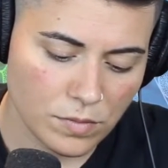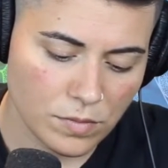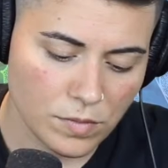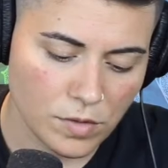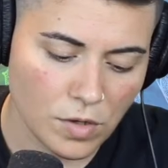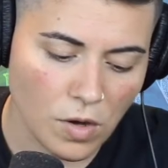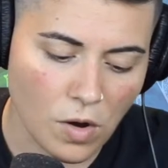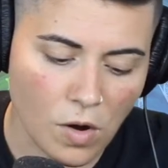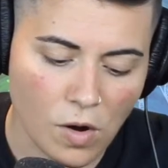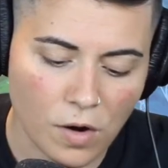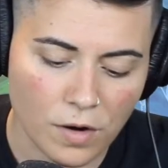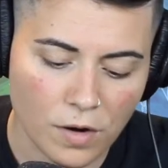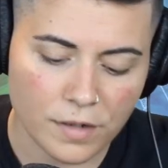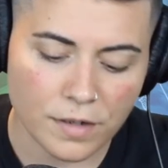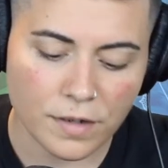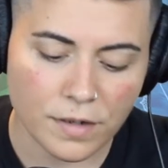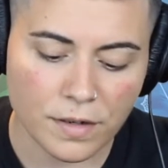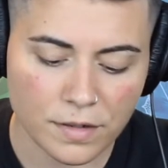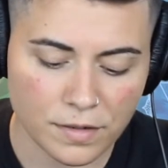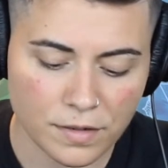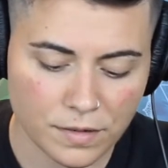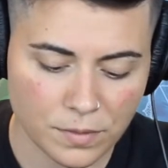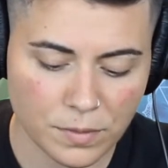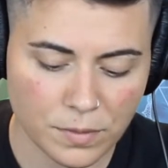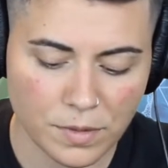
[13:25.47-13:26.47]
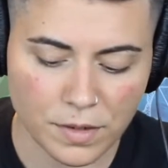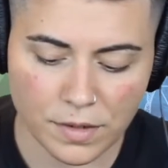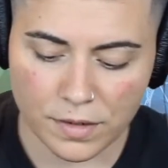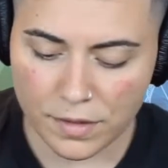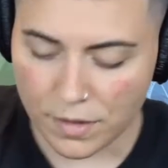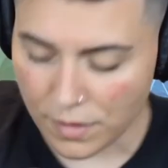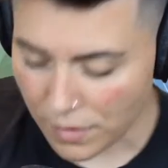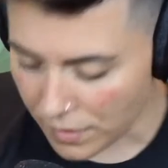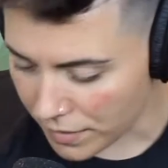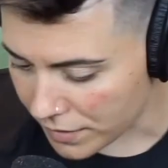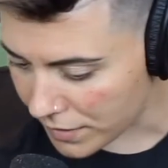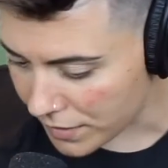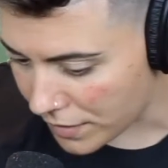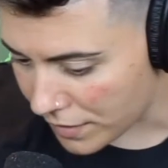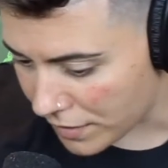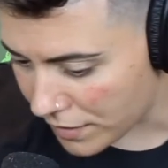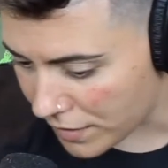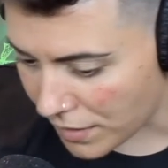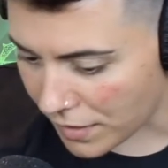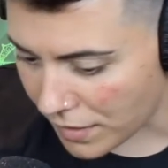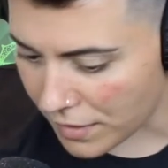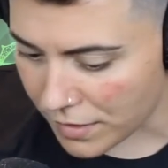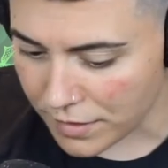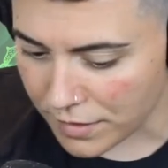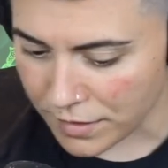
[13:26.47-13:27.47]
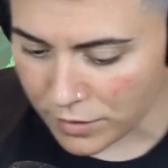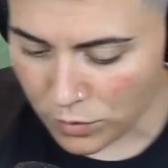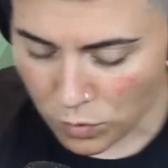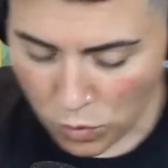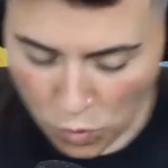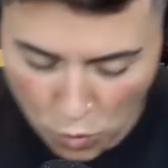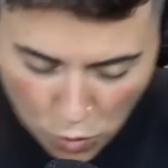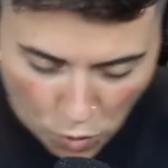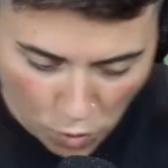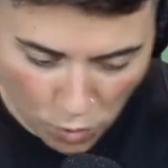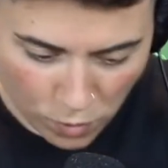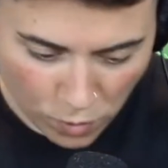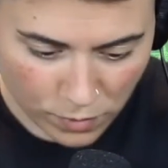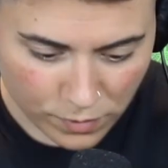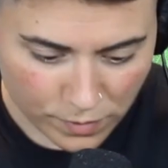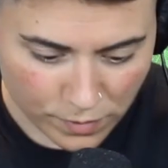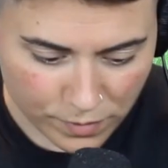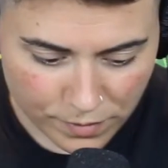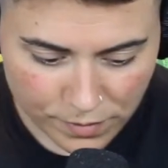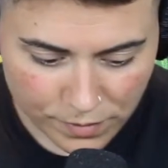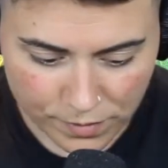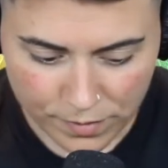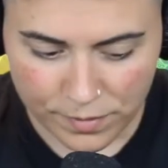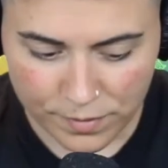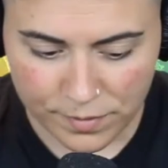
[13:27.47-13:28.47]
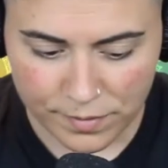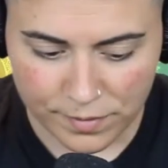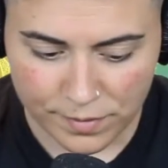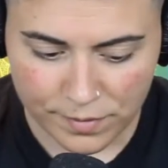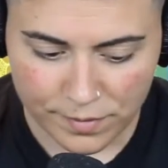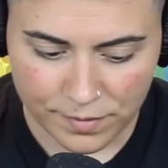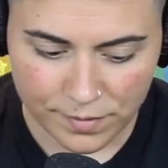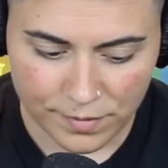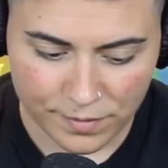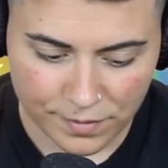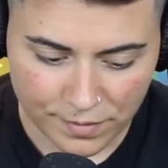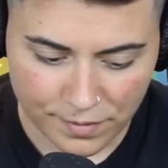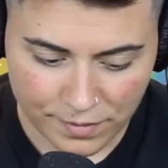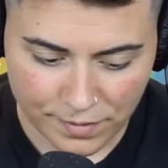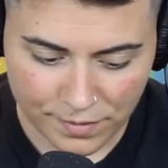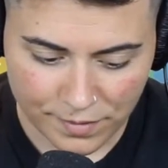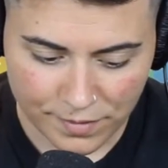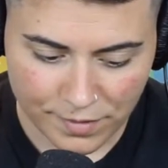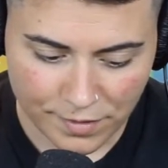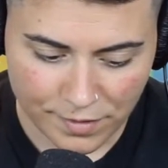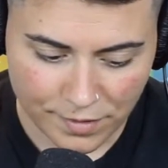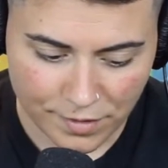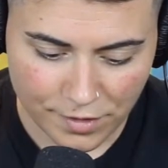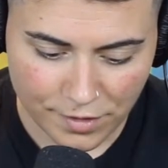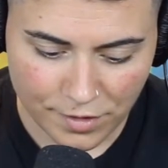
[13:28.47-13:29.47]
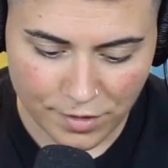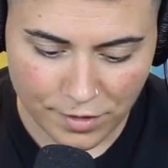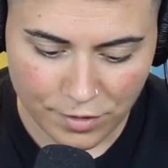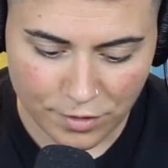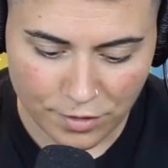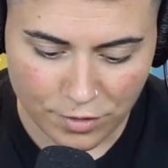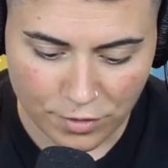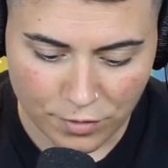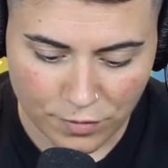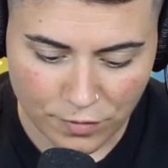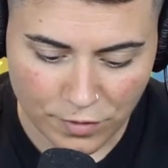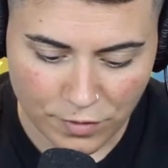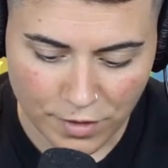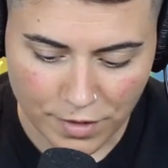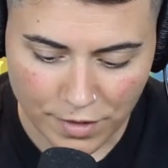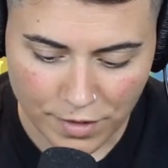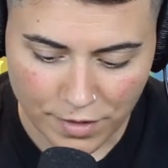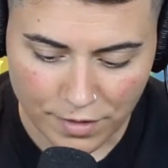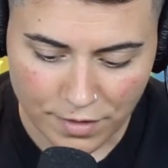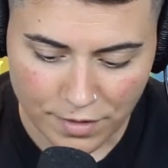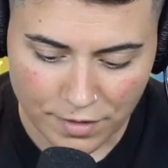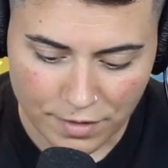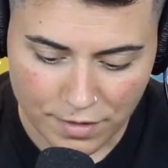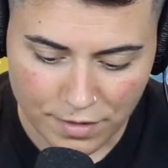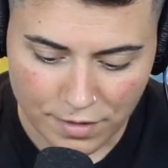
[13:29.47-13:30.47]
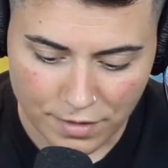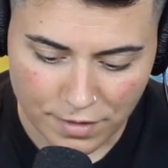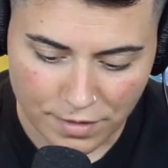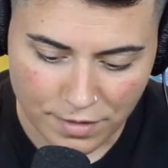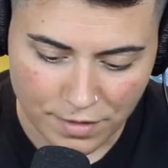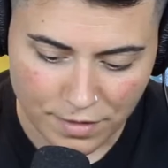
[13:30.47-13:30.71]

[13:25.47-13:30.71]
The artwork on these cards. Whoo! They're so fucking good.